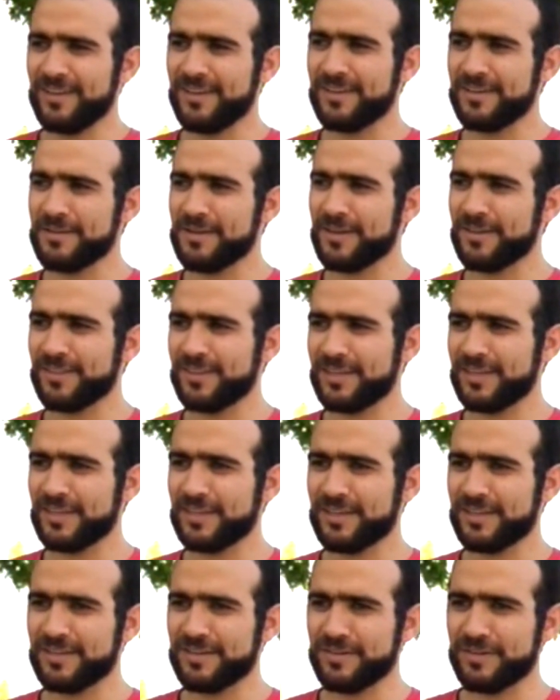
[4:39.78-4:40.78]
I think
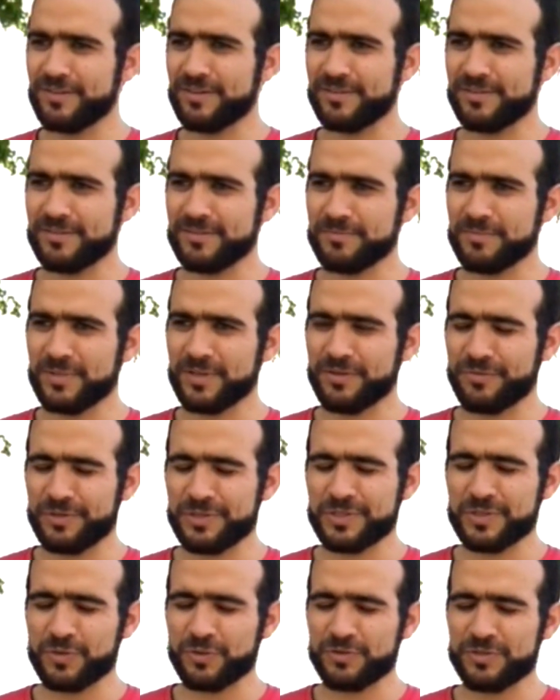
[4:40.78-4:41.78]
it, it
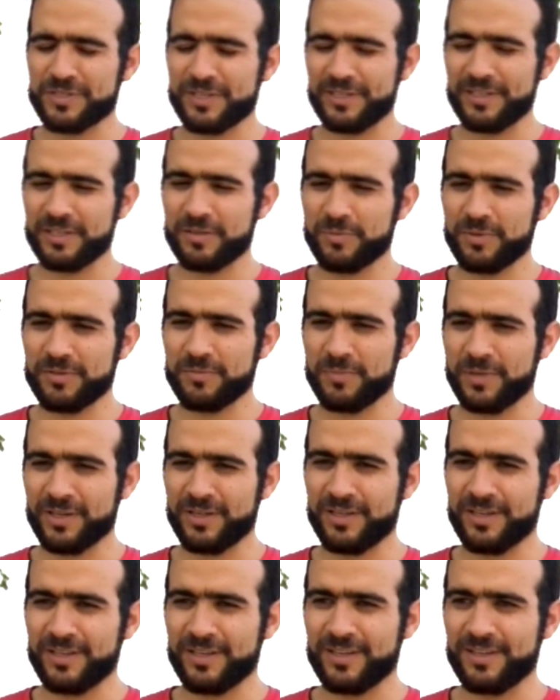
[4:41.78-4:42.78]
restores a little bit
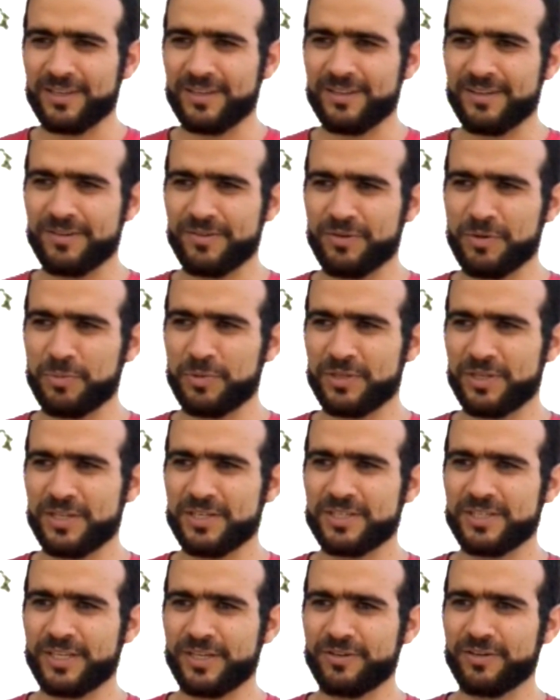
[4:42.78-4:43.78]
my
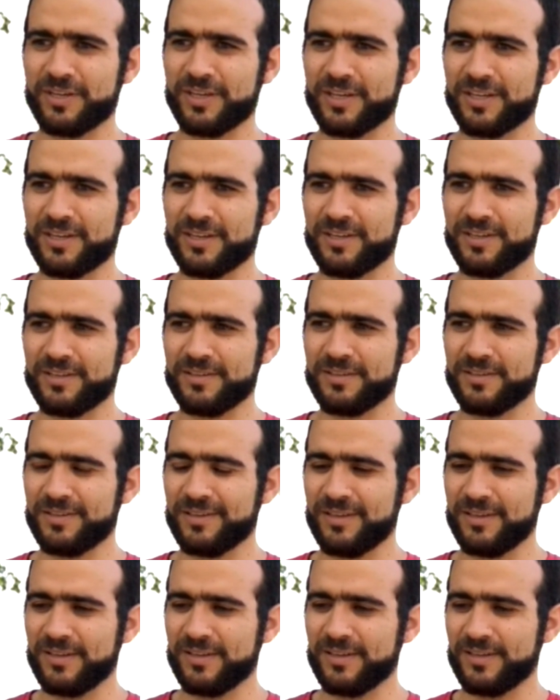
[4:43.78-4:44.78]
reputation here in Canada.
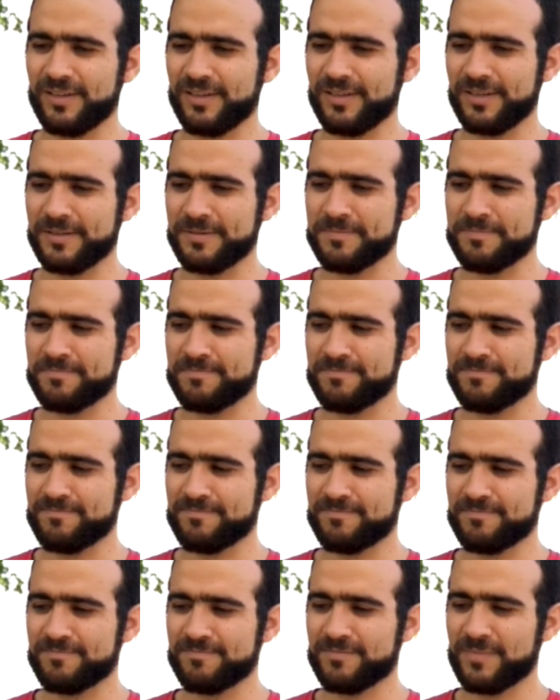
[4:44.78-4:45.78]

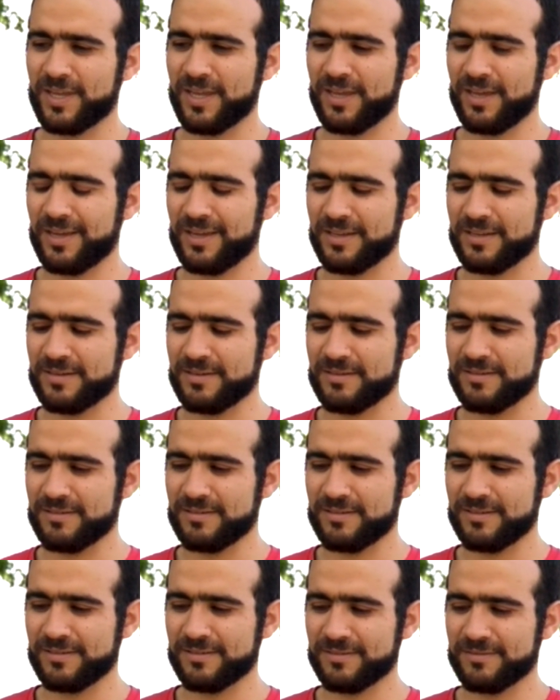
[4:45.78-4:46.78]
Um, and